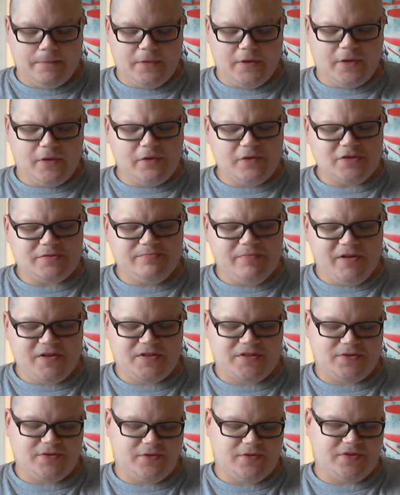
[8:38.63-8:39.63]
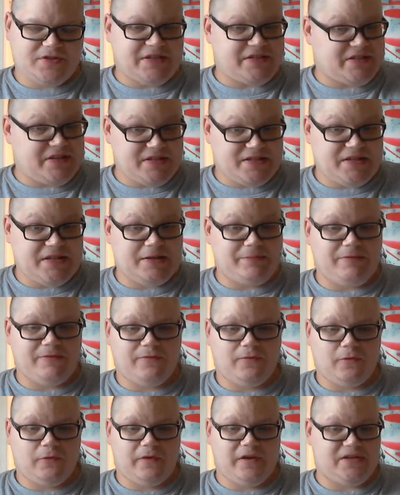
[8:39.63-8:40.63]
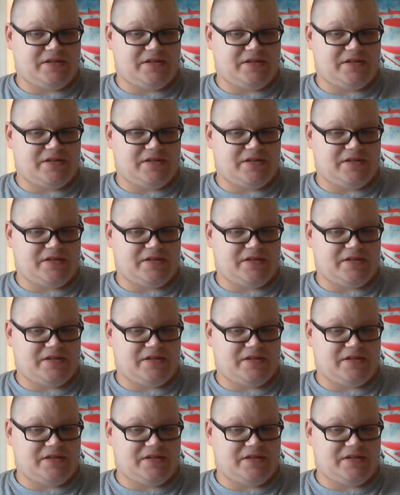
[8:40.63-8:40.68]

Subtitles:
Ghostbusters, as I said it before,